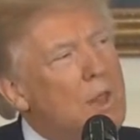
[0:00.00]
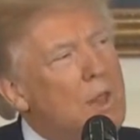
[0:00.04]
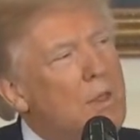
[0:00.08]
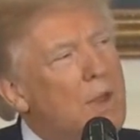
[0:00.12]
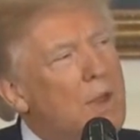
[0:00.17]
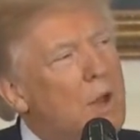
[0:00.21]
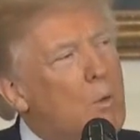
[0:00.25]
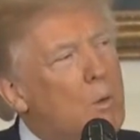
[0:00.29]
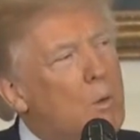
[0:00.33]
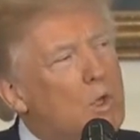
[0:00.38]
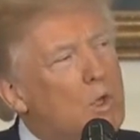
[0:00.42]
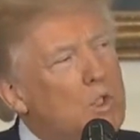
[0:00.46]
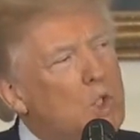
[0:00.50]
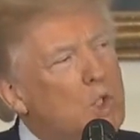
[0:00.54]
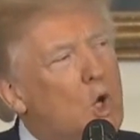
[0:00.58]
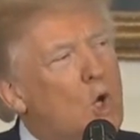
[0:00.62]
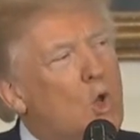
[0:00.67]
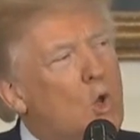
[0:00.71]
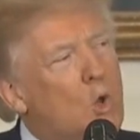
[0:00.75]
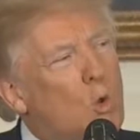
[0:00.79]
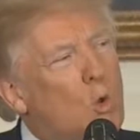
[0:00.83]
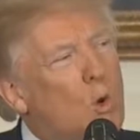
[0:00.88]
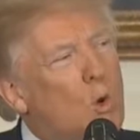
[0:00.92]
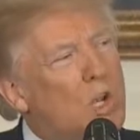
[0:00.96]
that was
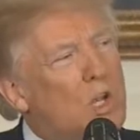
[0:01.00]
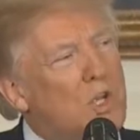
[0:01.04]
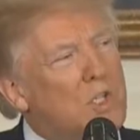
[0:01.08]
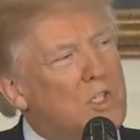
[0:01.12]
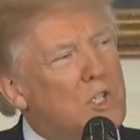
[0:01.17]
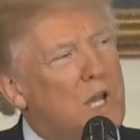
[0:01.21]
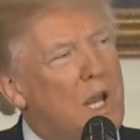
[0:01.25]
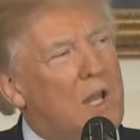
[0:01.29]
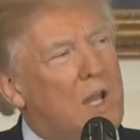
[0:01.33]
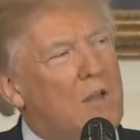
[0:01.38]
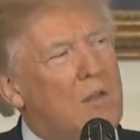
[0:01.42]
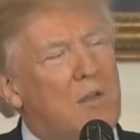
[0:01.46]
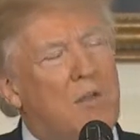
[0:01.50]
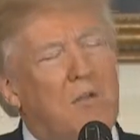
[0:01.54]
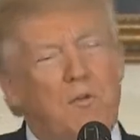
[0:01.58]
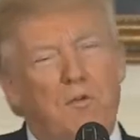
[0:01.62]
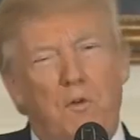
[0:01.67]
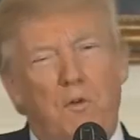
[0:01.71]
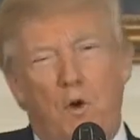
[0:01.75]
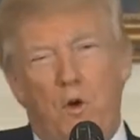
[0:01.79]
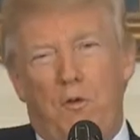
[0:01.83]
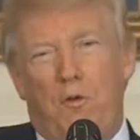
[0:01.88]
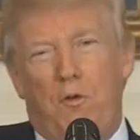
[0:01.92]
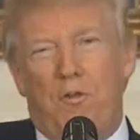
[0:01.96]
always at the
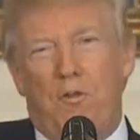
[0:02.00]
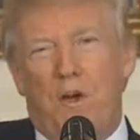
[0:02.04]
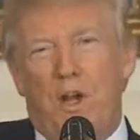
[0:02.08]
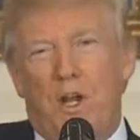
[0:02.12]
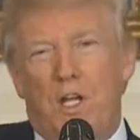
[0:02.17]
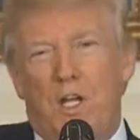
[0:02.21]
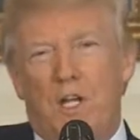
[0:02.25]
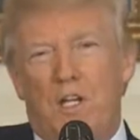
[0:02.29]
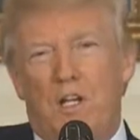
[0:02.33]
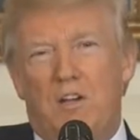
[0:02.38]
forefront